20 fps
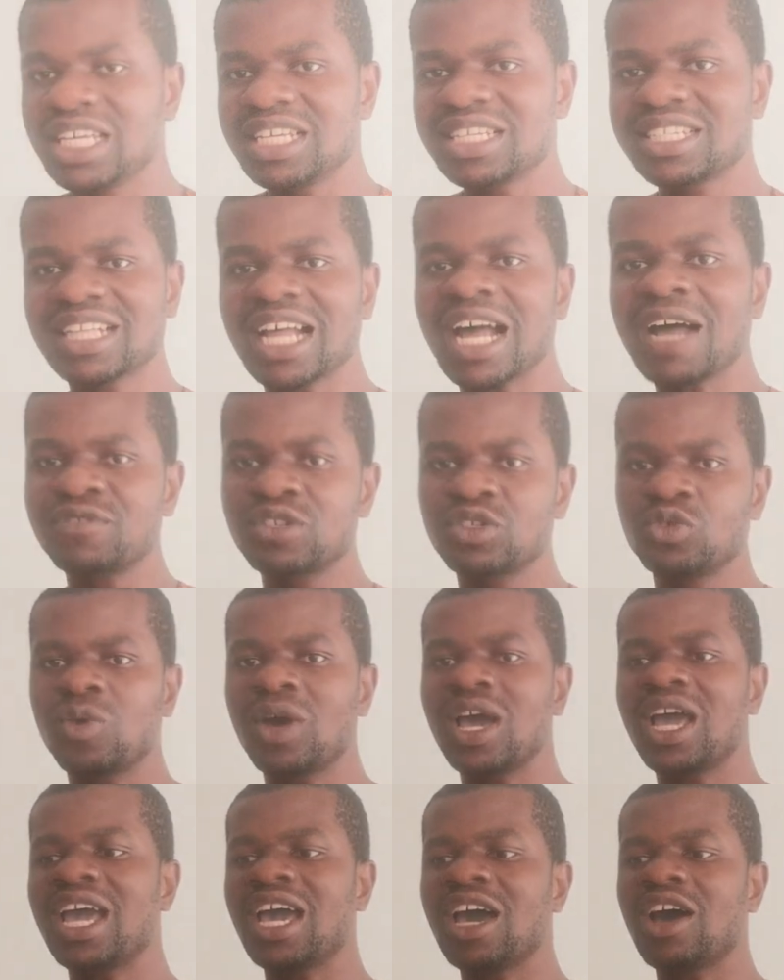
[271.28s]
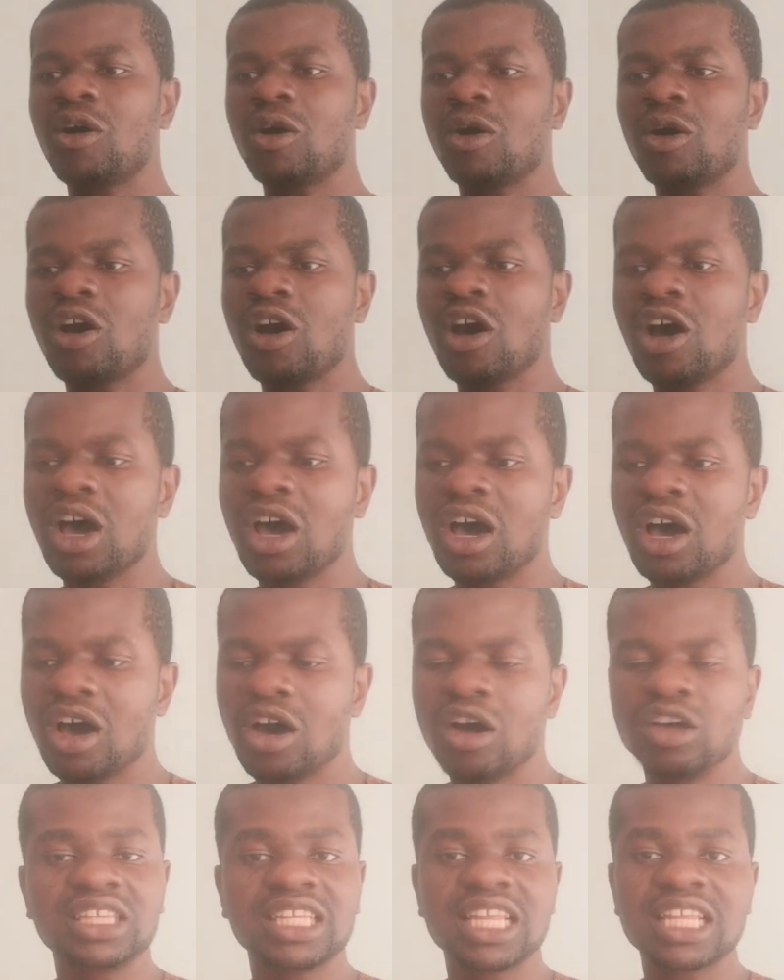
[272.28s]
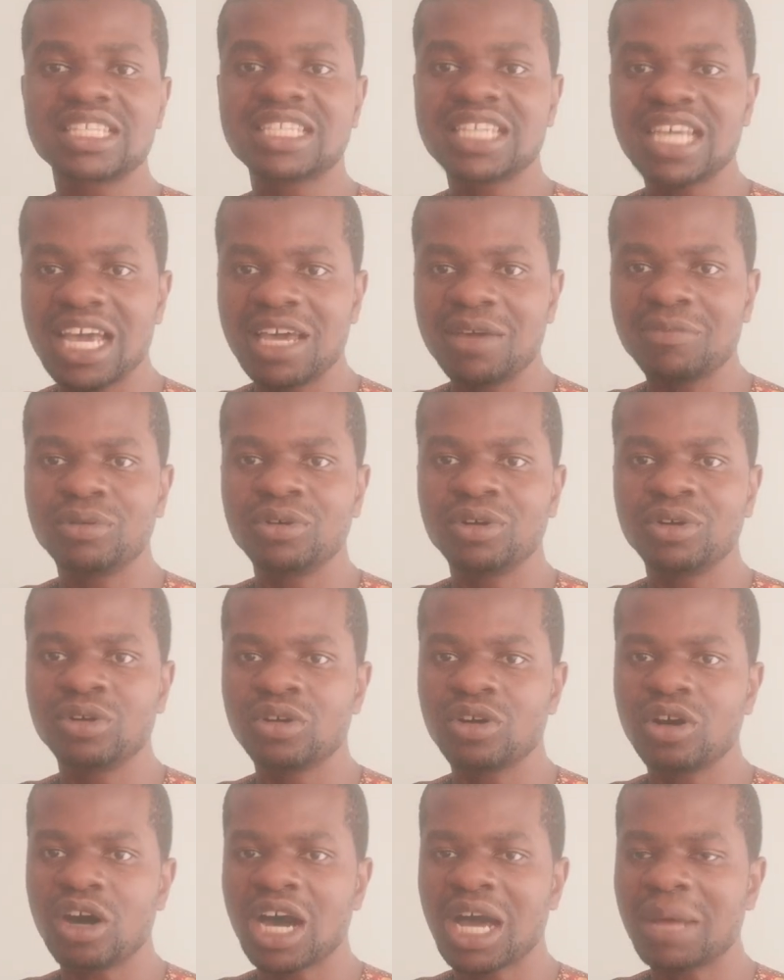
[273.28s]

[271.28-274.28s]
These staffs were on the table,